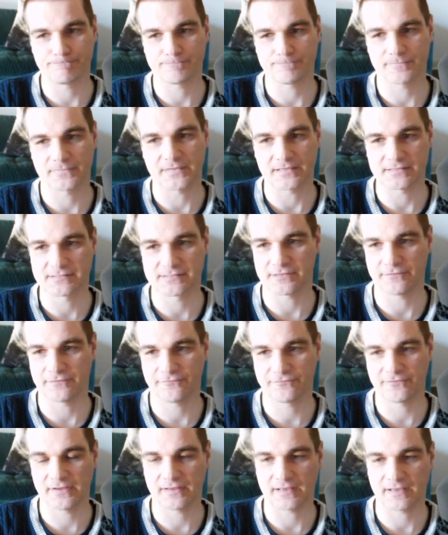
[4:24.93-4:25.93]
That's
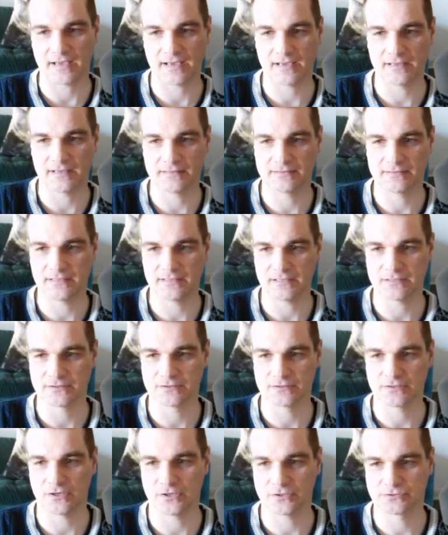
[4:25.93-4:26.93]
something I did
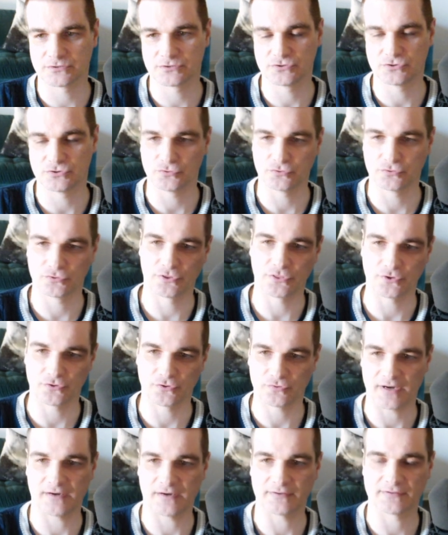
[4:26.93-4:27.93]
not do
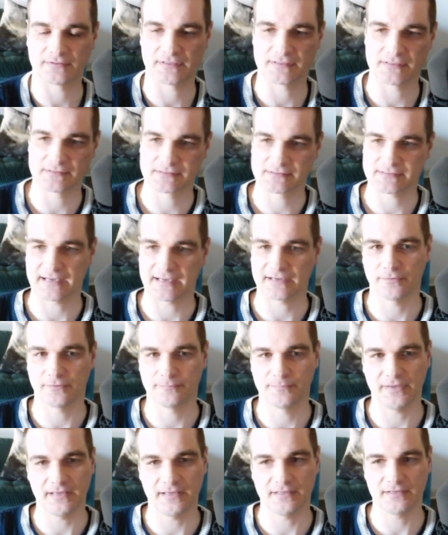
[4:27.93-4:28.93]
throughout the
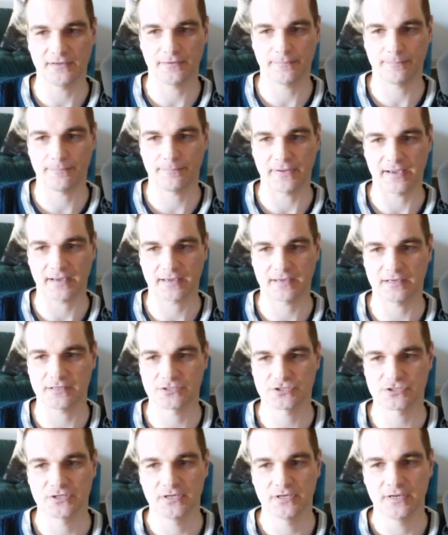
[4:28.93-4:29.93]
Cyclopedia
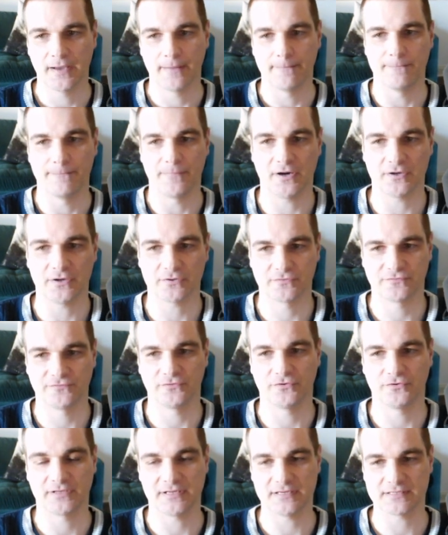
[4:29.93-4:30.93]
package, but
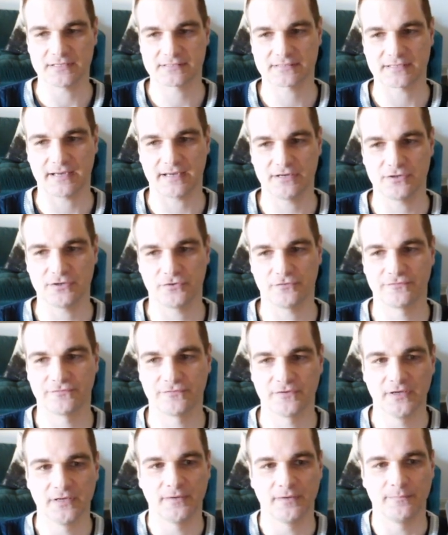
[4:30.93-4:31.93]
for this kind
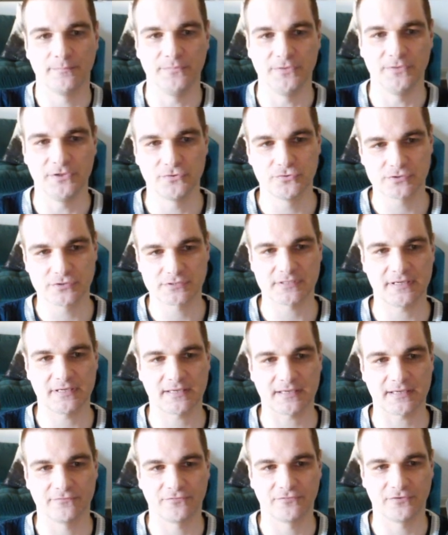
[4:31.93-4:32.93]
of
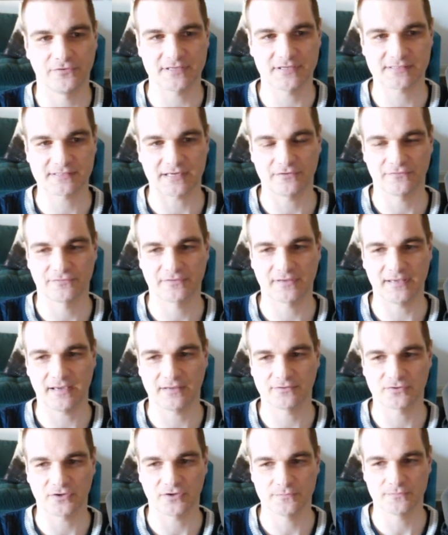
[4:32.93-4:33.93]
music and for this kind of
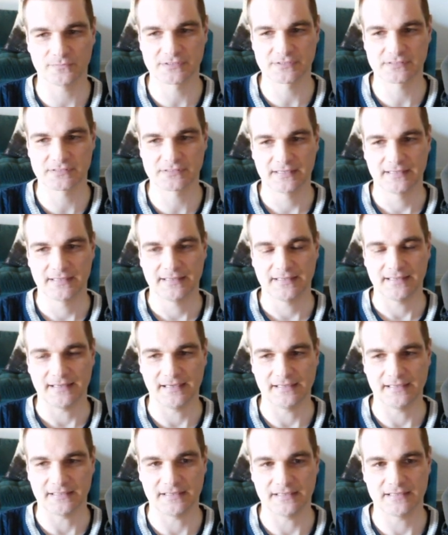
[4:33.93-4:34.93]
kick drums,
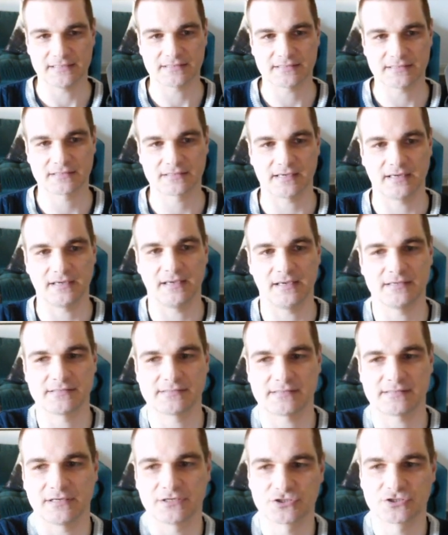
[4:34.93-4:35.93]
it is
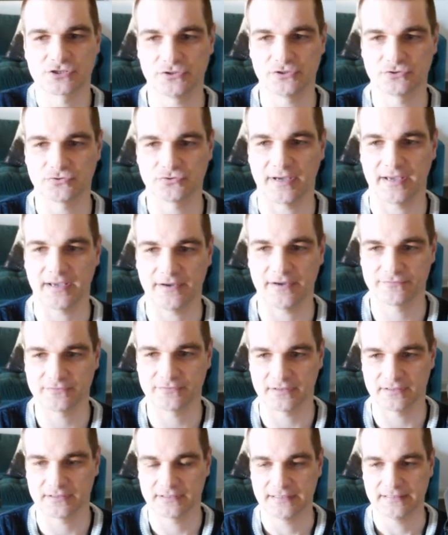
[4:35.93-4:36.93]
essential to have
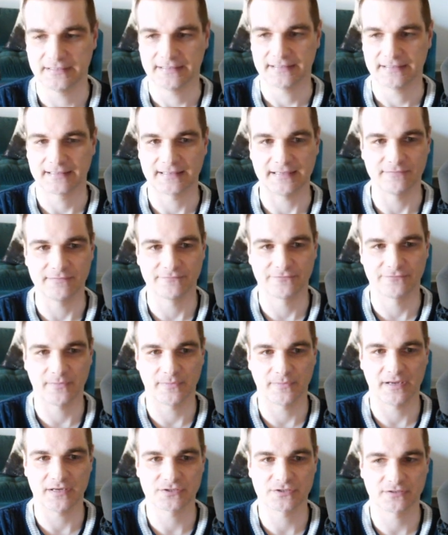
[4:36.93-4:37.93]
the key
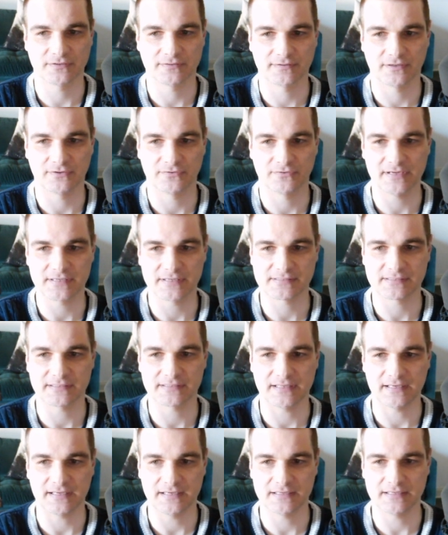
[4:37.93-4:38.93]
information. The reason
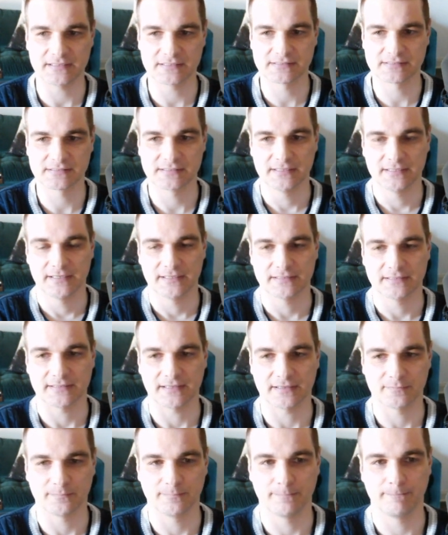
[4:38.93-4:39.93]
is
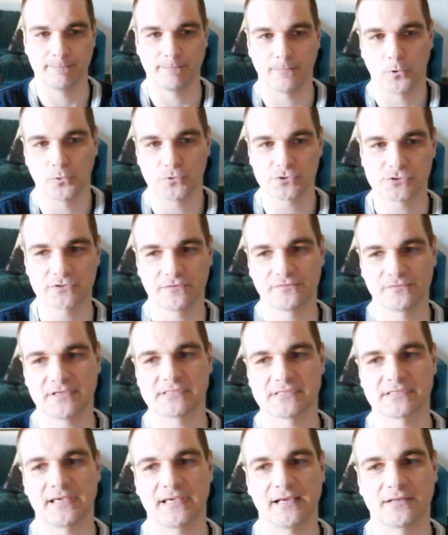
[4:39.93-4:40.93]
that most of
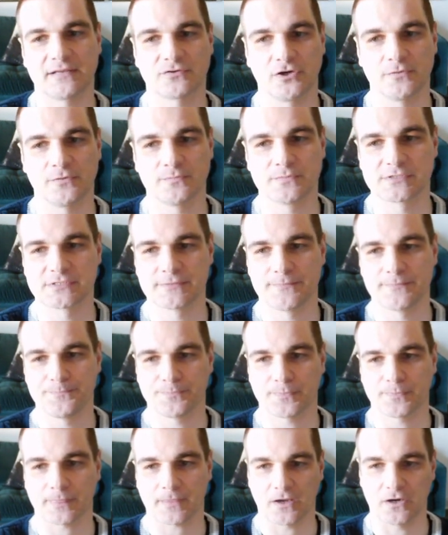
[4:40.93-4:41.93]
these kick drums
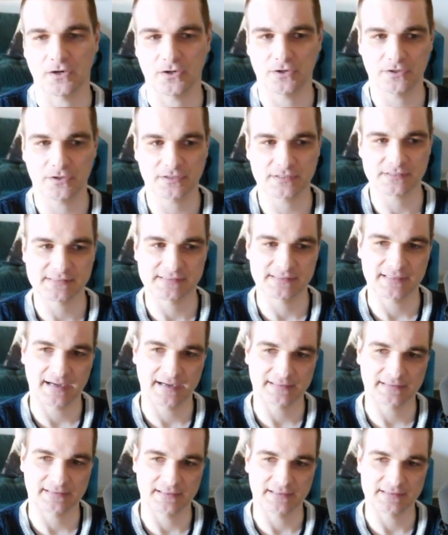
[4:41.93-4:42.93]
are
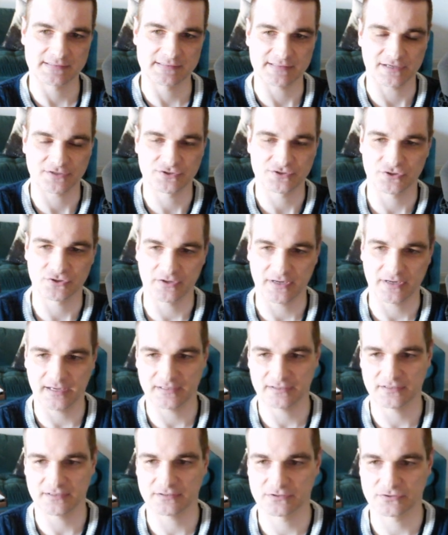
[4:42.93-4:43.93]
slightly
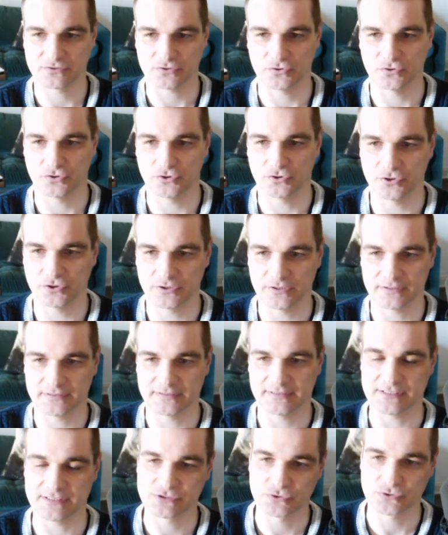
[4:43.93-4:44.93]
saturated or
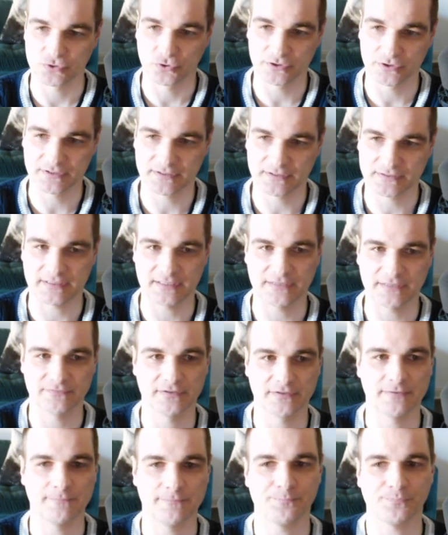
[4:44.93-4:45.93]
distorted
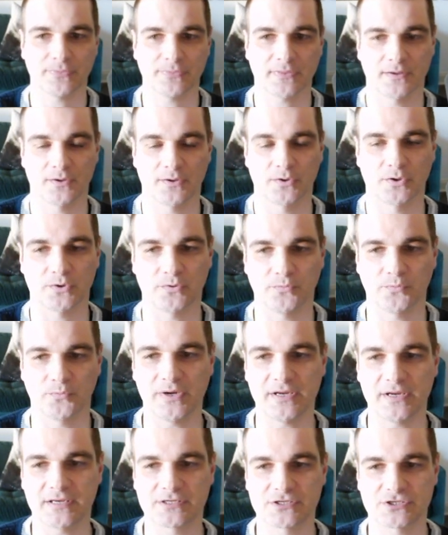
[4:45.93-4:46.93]
even,
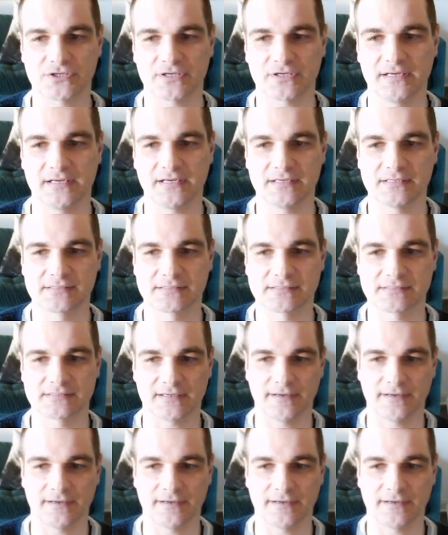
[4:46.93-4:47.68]
which is